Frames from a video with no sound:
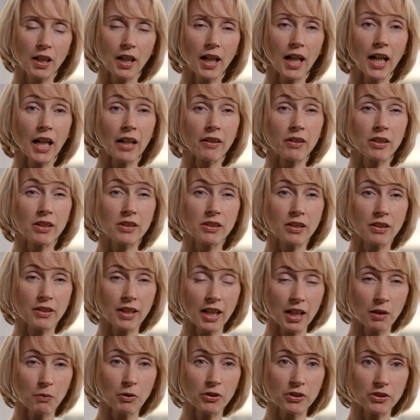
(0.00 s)
areas that
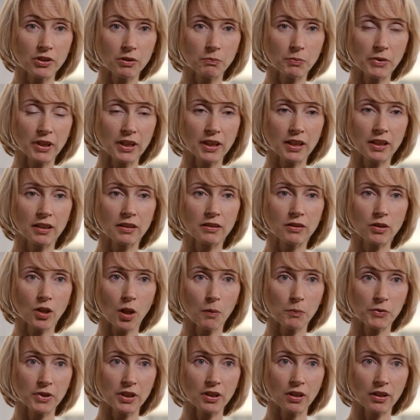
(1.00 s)
they want to be
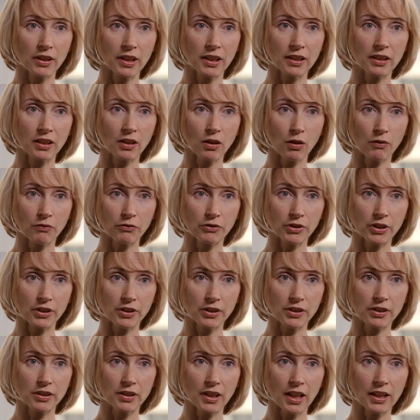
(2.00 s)
commented on in the
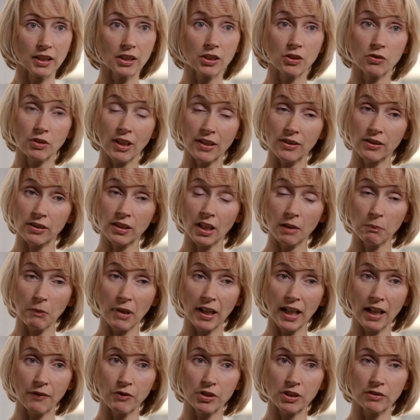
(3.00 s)
conference, any strengths they
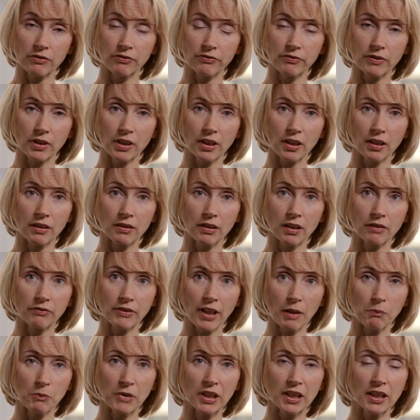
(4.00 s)
may have as a
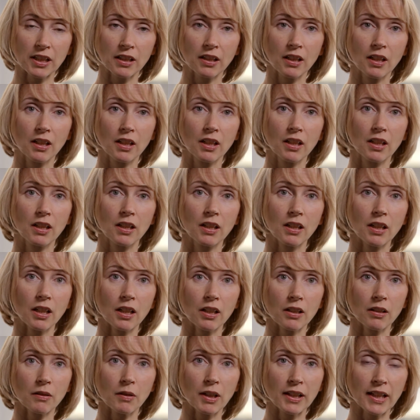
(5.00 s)
family,
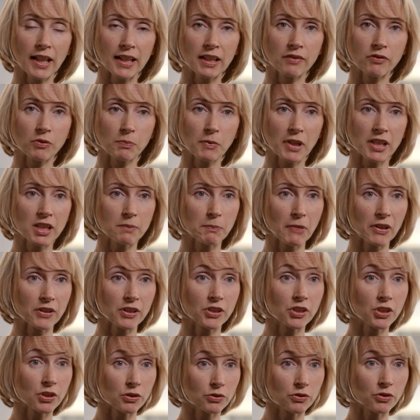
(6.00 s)
and any information about
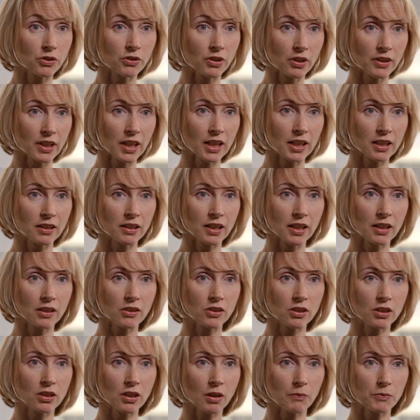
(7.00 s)
the children that they
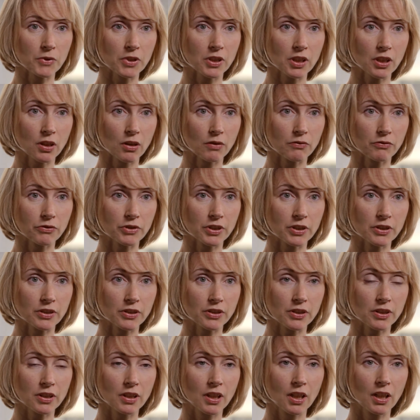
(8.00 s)
think should come to the
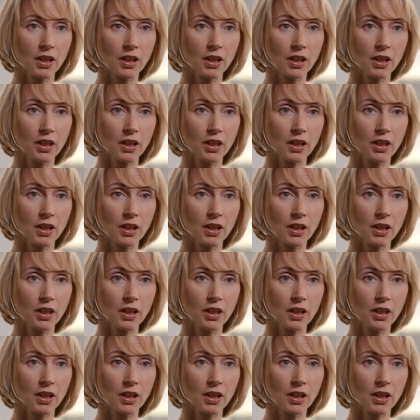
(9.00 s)
conference.